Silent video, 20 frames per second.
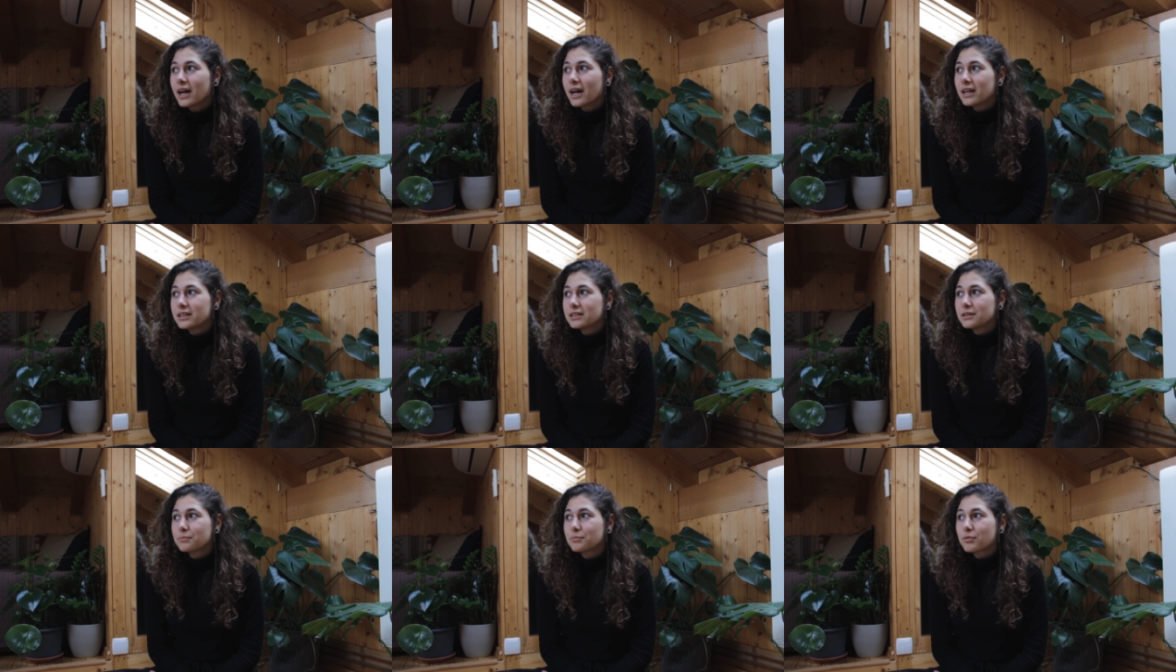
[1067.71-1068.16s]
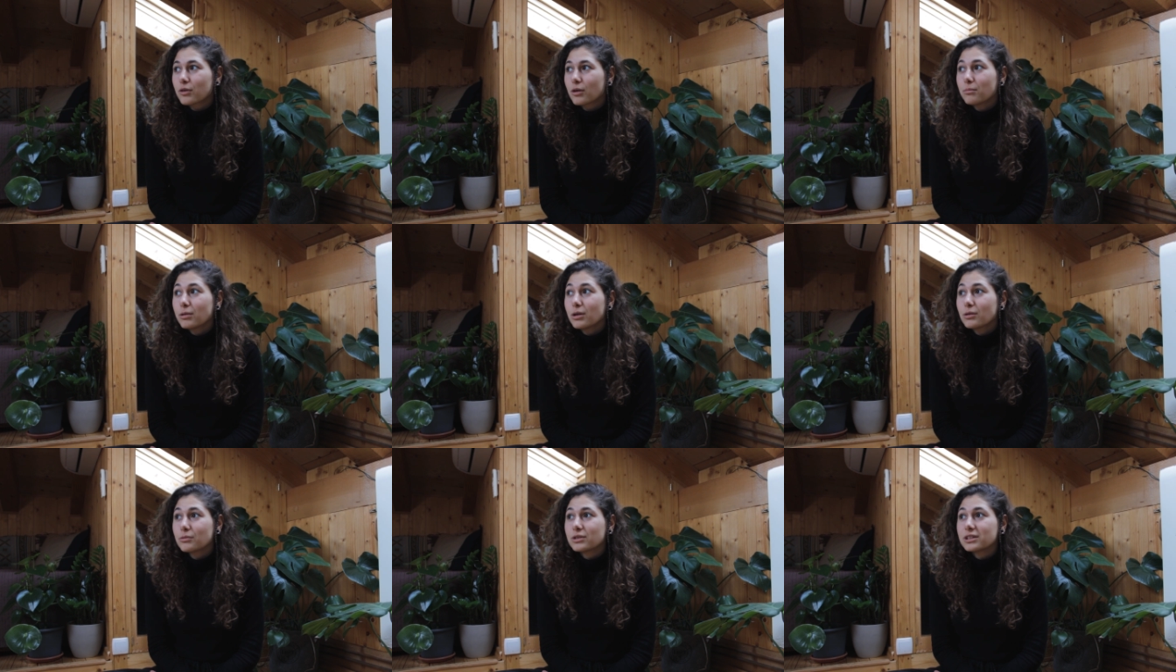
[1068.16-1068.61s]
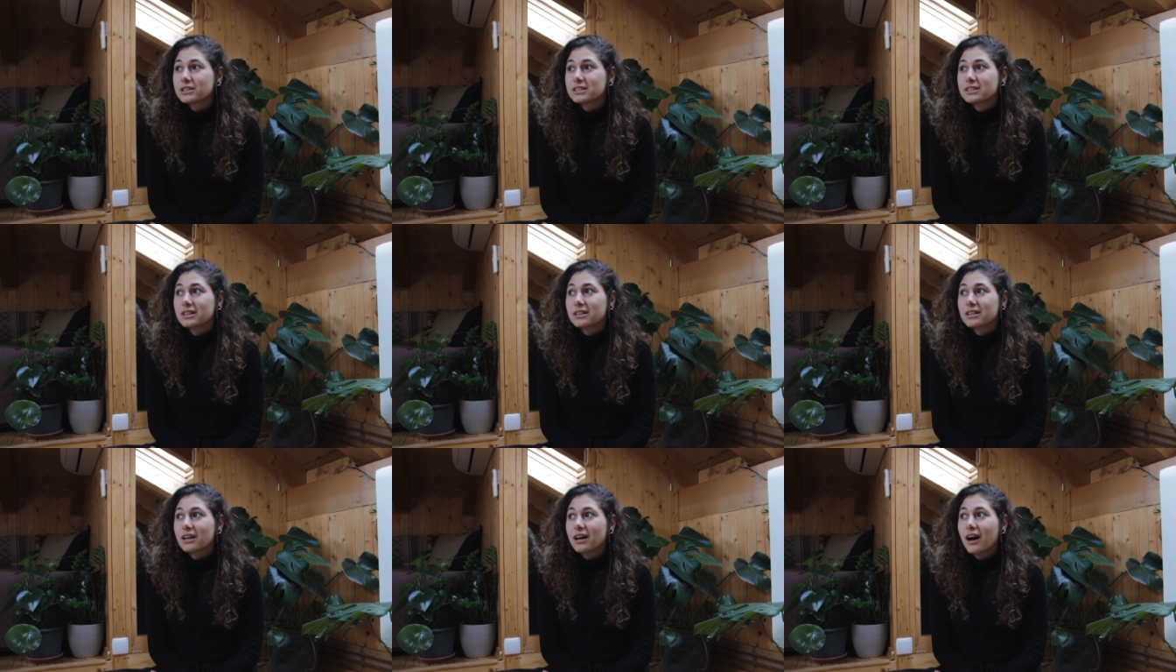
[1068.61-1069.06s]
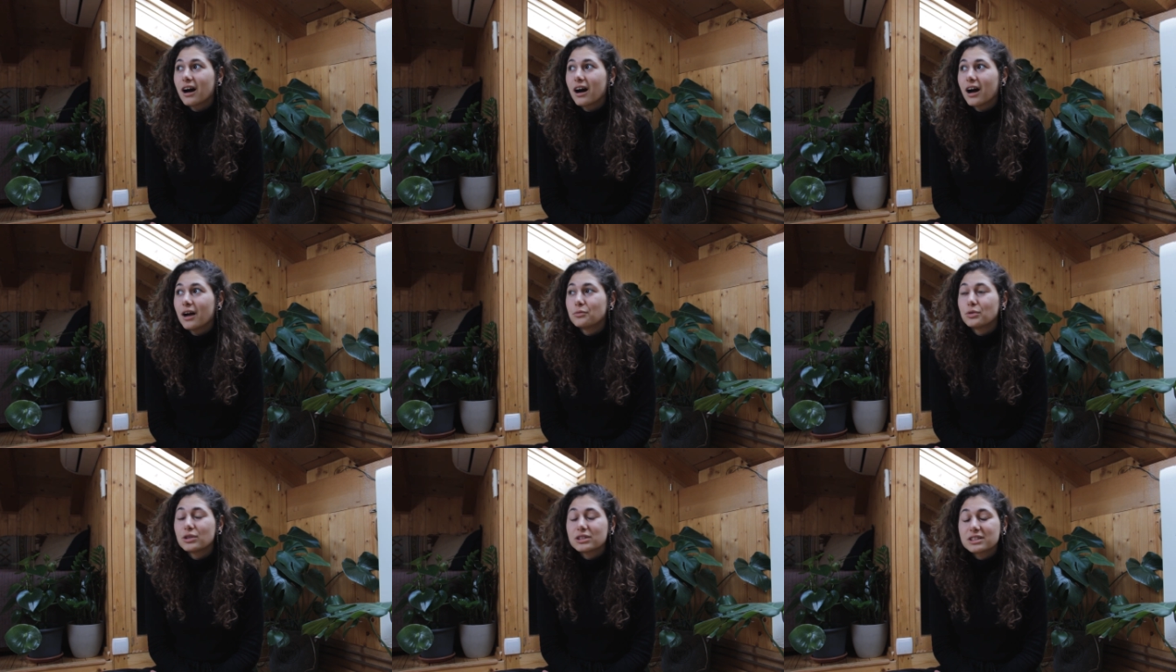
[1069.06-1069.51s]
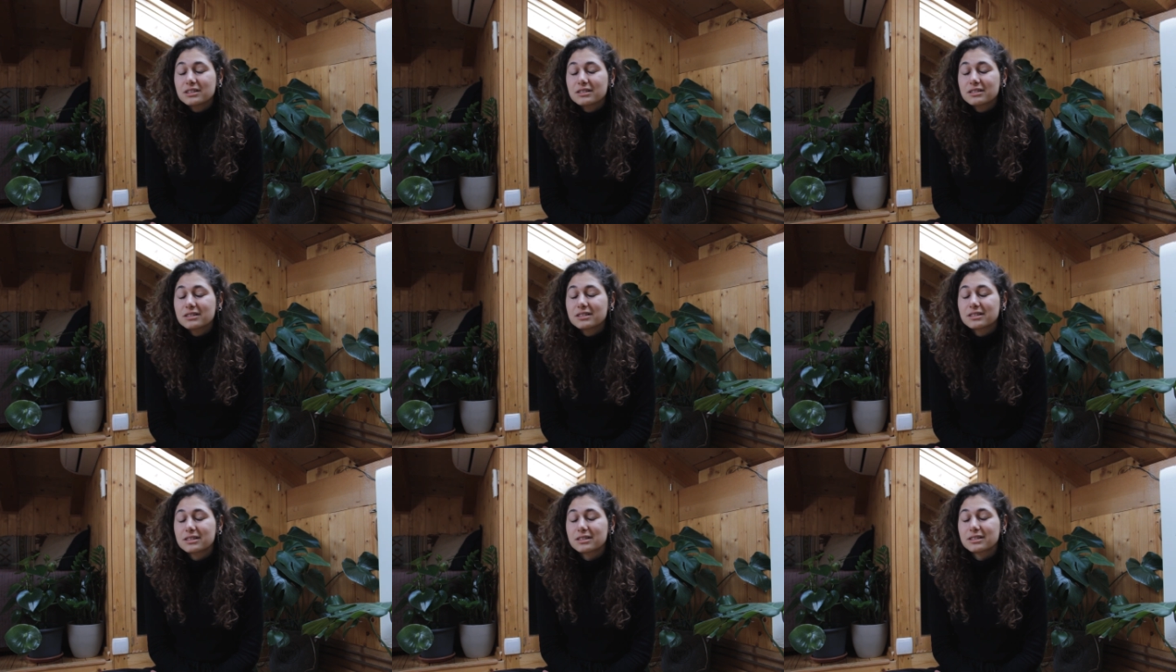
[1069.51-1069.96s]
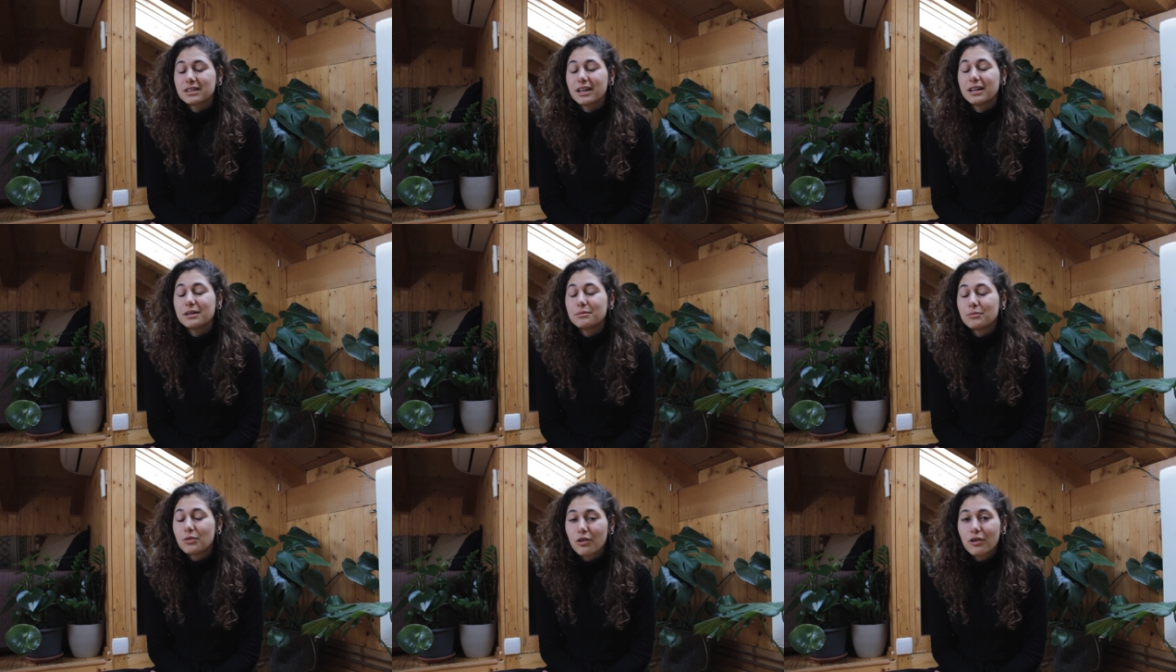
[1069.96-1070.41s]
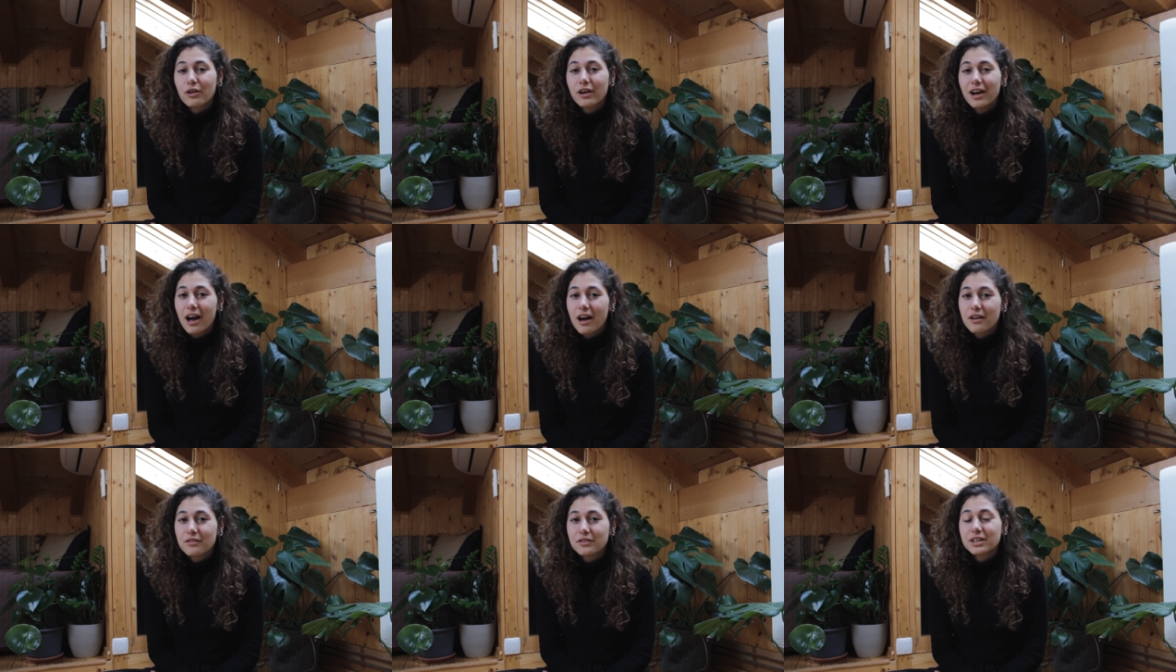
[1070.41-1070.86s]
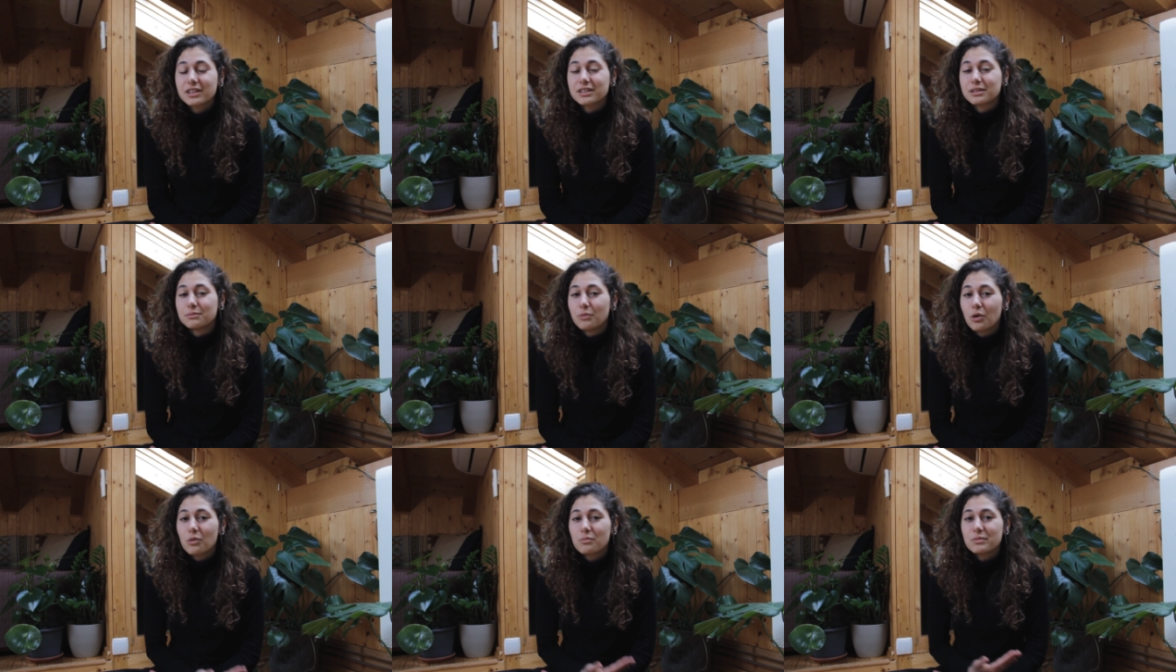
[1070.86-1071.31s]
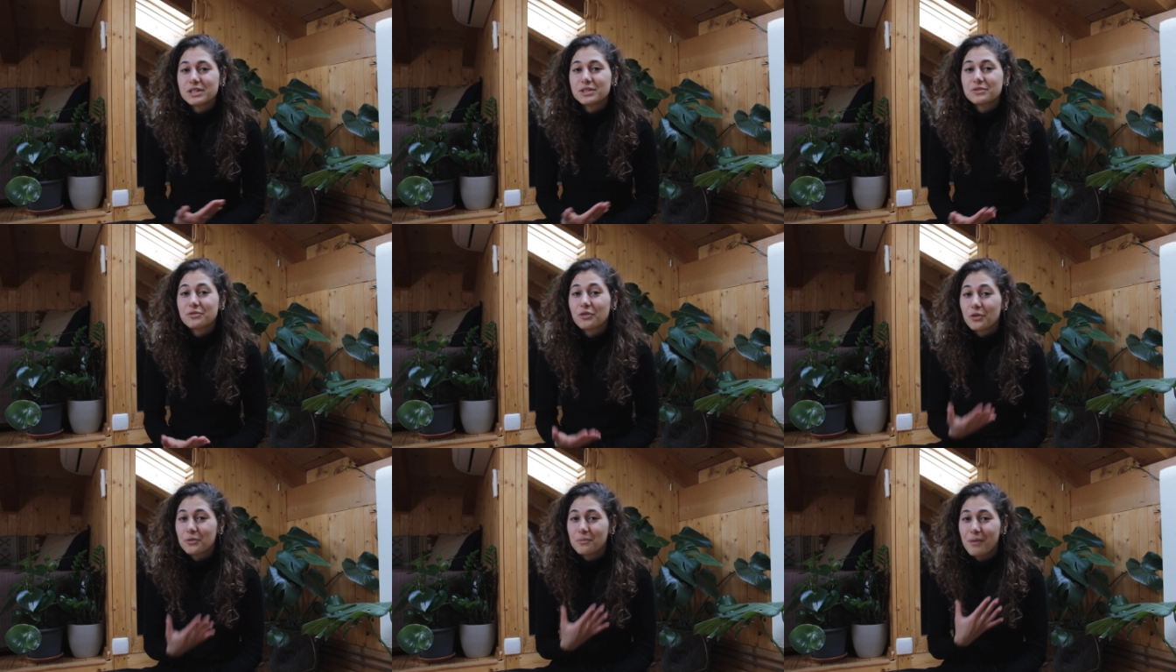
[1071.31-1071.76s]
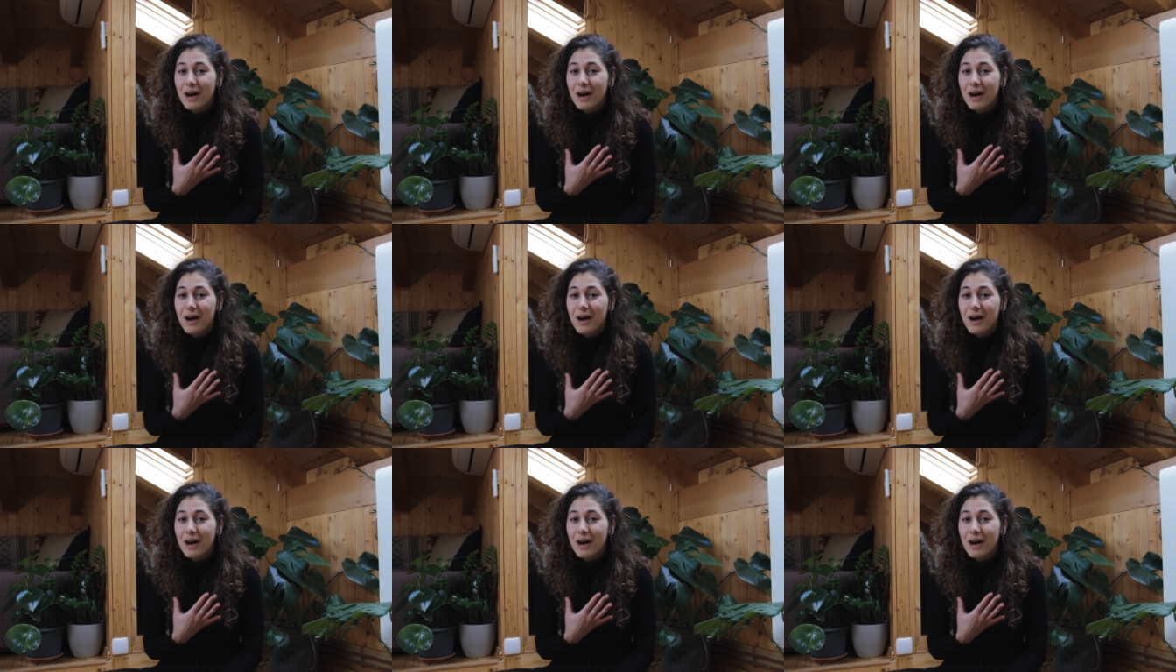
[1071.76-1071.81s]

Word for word: and the problem was that I wasn't anymore having the moments for